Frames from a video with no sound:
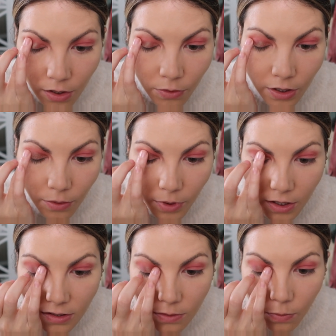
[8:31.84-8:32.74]
really
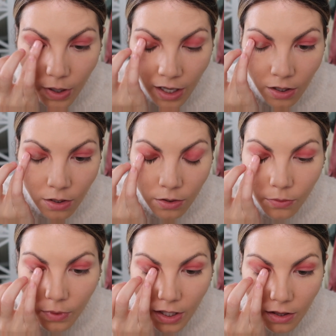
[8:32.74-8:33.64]
works
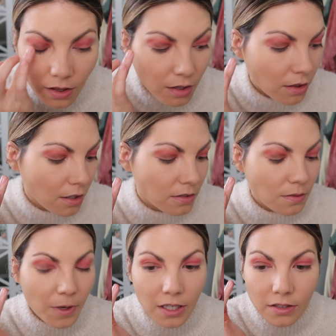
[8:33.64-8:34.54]
well with the
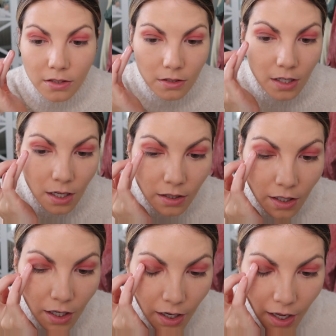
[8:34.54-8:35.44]
Sponsored
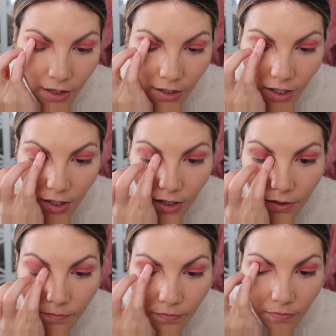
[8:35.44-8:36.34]
color, and like,
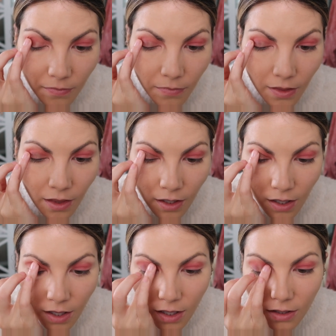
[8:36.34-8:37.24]

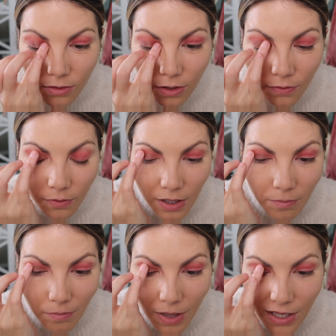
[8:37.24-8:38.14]
I don't know if
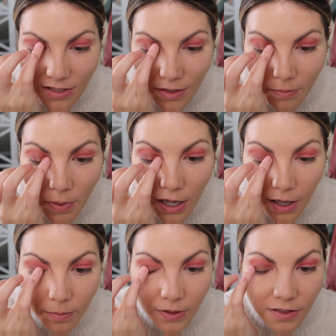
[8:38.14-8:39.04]
it makes it
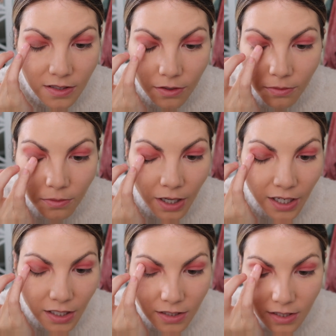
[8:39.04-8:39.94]
pop is the
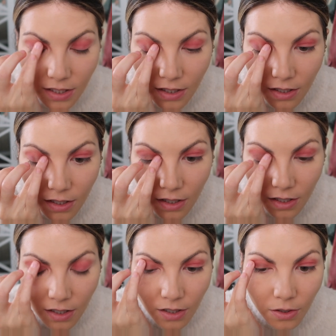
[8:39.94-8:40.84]
right
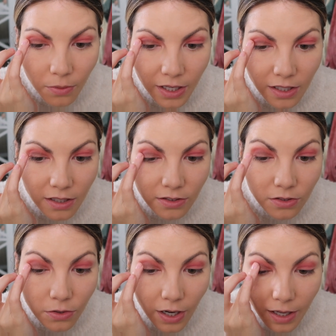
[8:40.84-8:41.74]
way to
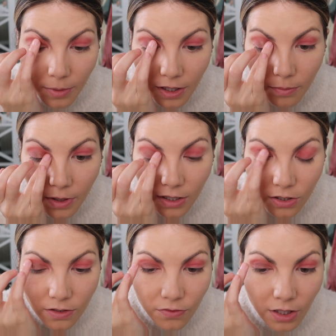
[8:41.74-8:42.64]
describe it, but I
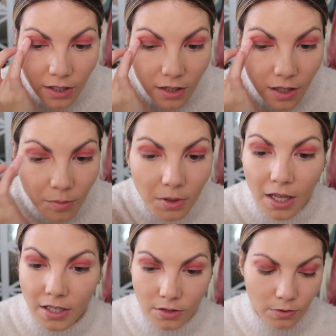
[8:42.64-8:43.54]
just feel like they
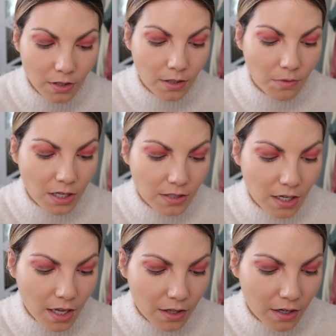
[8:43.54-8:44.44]
blend really well
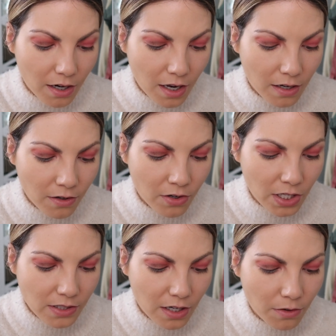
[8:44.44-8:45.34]
together and it
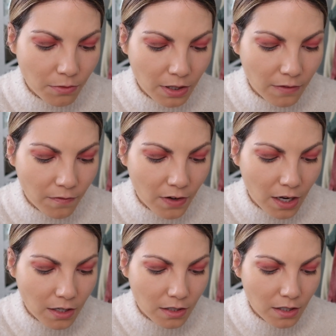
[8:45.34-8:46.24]
creates like a really
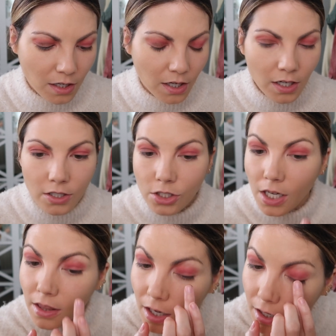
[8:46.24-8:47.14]
fun
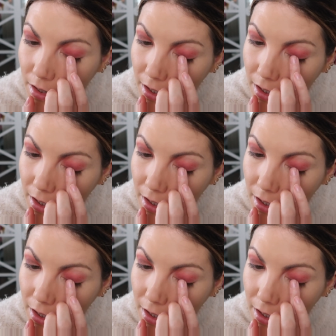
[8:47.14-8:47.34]
shade that I